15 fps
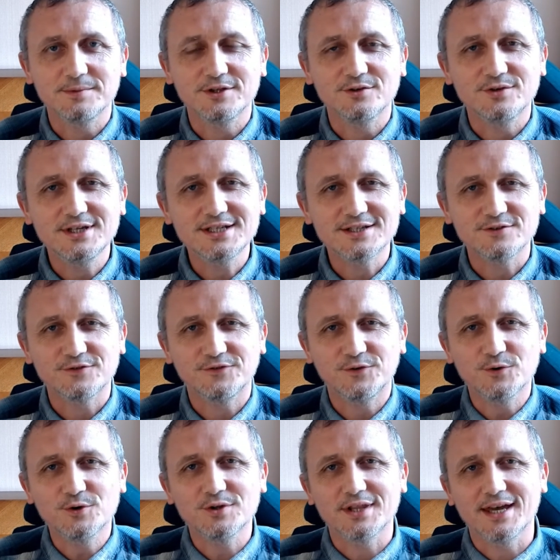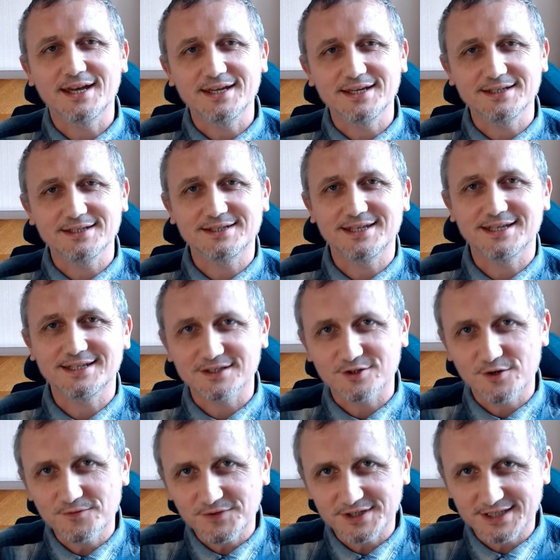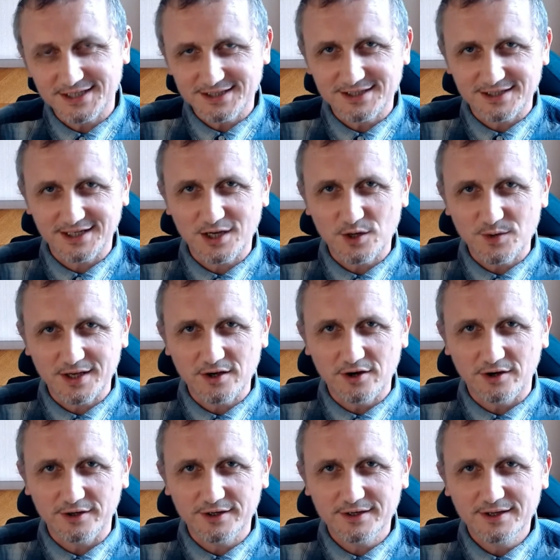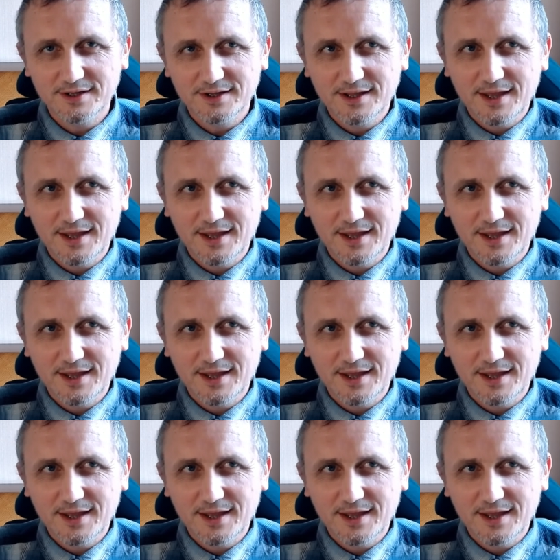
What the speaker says: And the reason for that is there's a conversation going on